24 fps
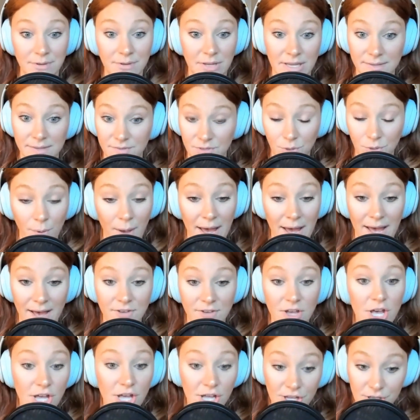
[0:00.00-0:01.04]
Like, if you have
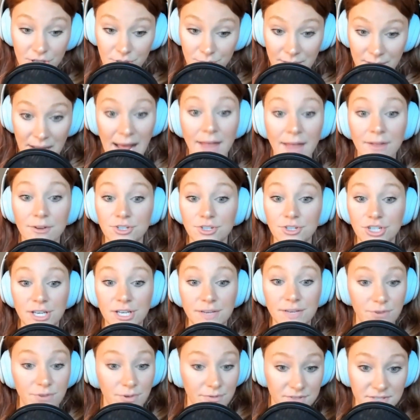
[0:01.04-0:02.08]
a gluten allergy,
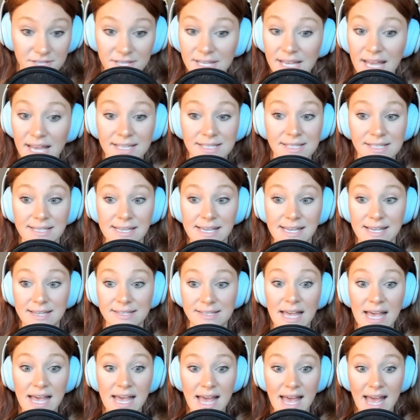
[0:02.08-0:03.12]
if you have celiac disease,
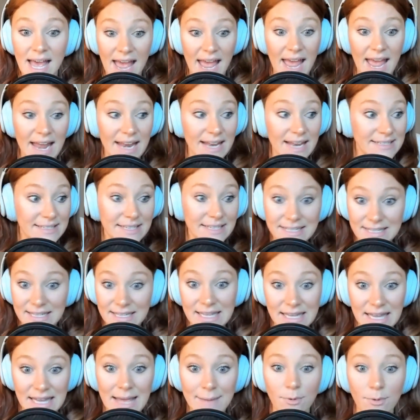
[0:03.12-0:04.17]
and it says on the
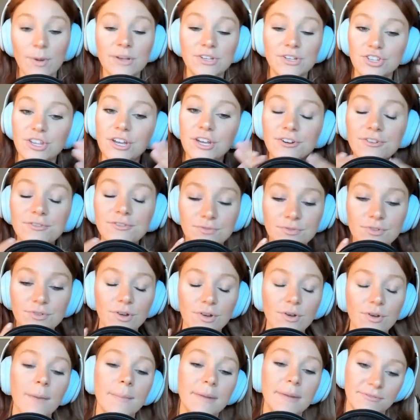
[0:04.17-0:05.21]
label, which
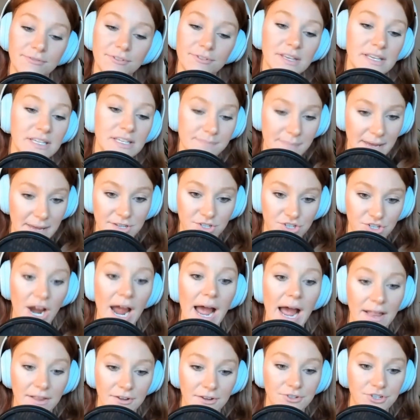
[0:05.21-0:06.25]
for these major
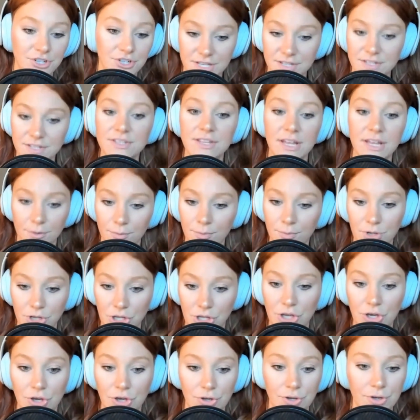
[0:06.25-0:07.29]
allergens, they're really
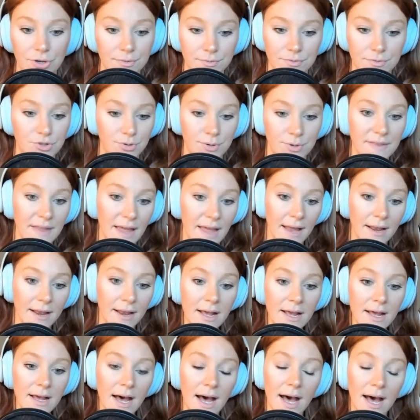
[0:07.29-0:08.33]
good doing that
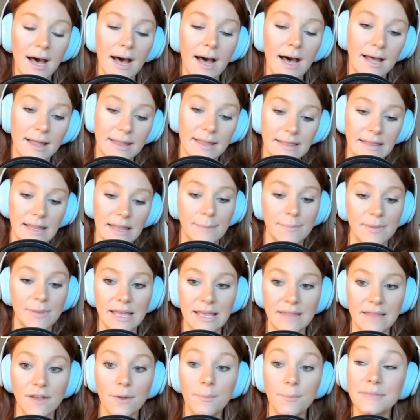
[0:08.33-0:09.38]
and labeling in
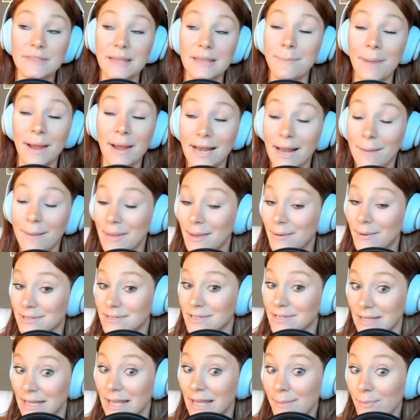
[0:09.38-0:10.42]
there, but they might not be able to
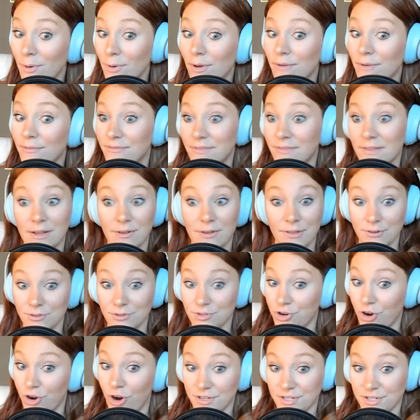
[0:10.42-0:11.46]
label if there's
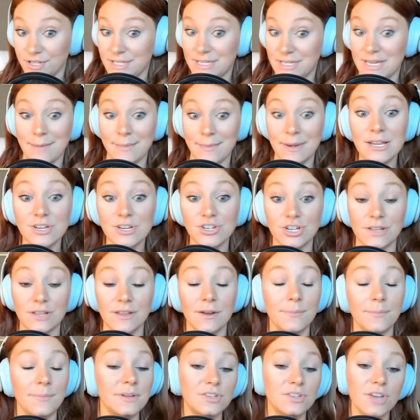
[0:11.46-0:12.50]
cross contamination there.
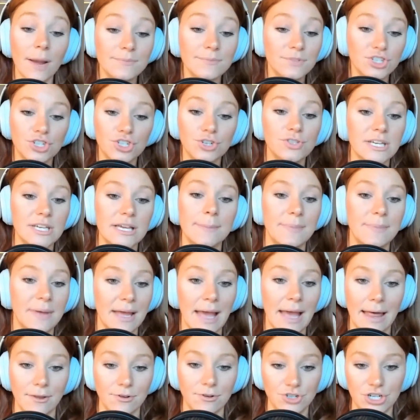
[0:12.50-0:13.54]
But I'm just using a big
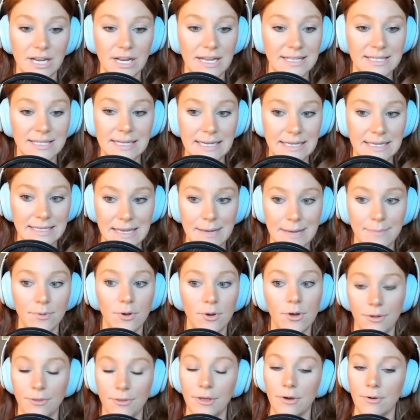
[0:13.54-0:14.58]
allergen as an example,
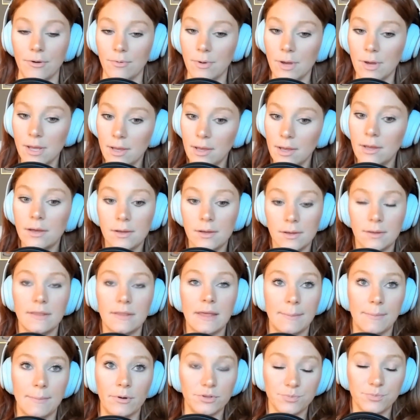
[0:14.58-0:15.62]
although I think
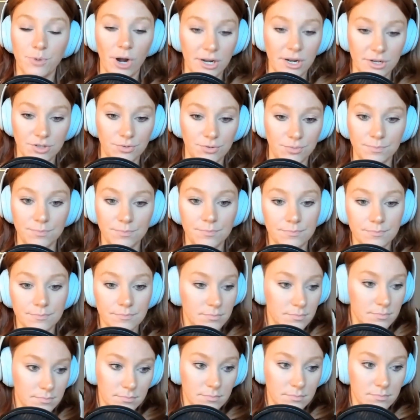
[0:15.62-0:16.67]
most products are
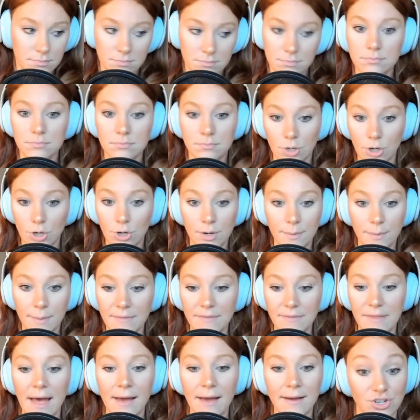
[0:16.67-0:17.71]
good about
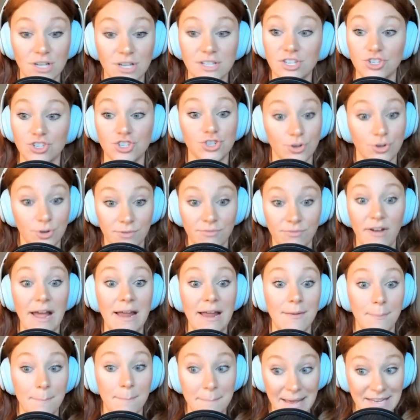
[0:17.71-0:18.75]
that because it's a
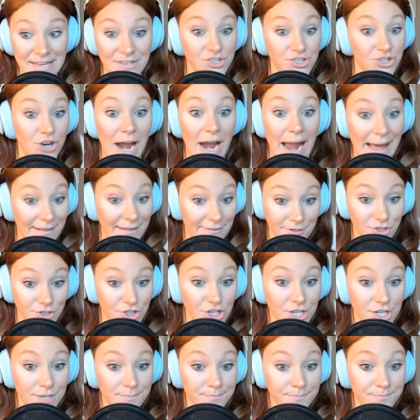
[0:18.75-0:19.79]
certified major
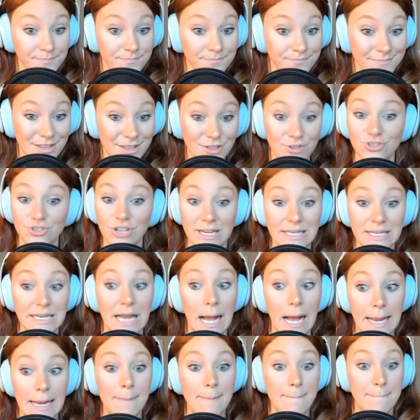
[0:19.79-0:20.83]
allergen. And there's like
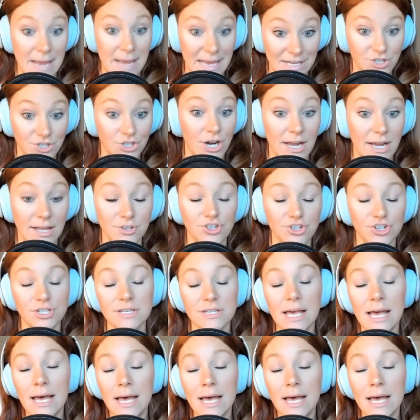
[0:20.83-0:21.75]
9 major allergens.